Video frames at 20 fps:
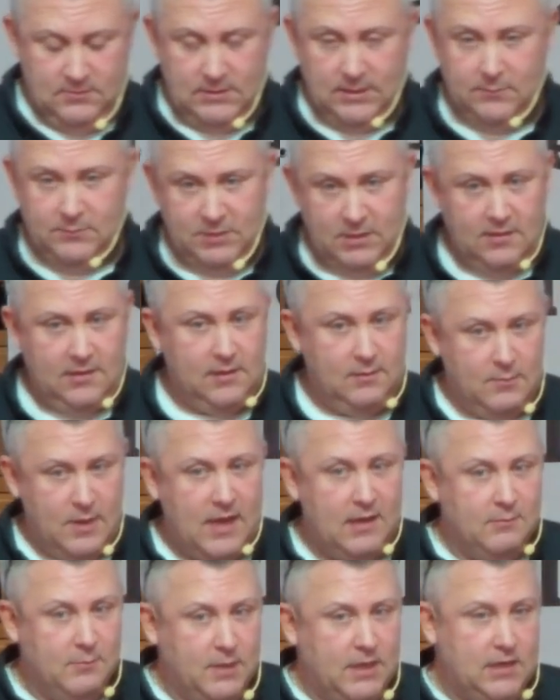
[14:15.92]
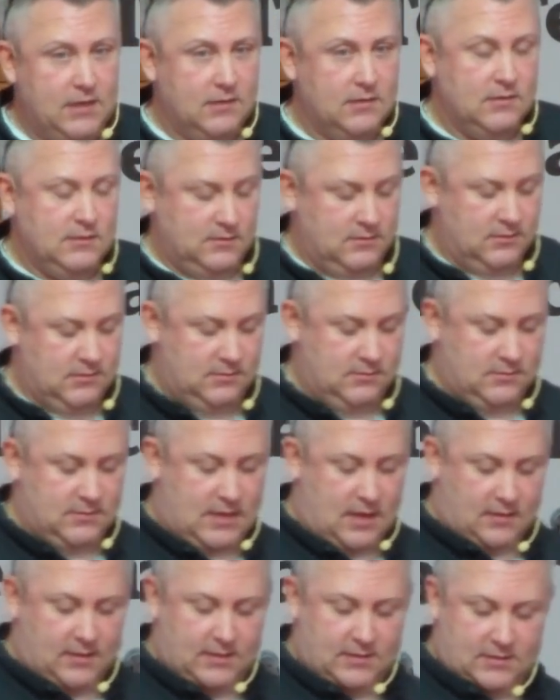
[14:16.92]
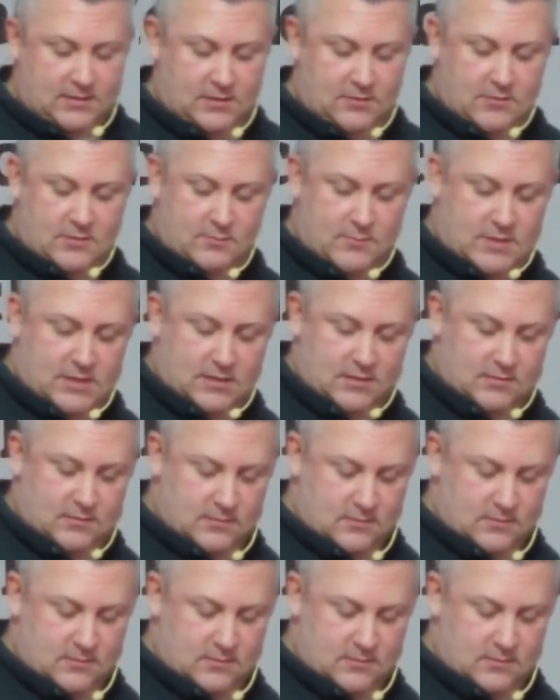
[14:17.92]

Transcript: I'm talking about me. I'll get to you in a minute.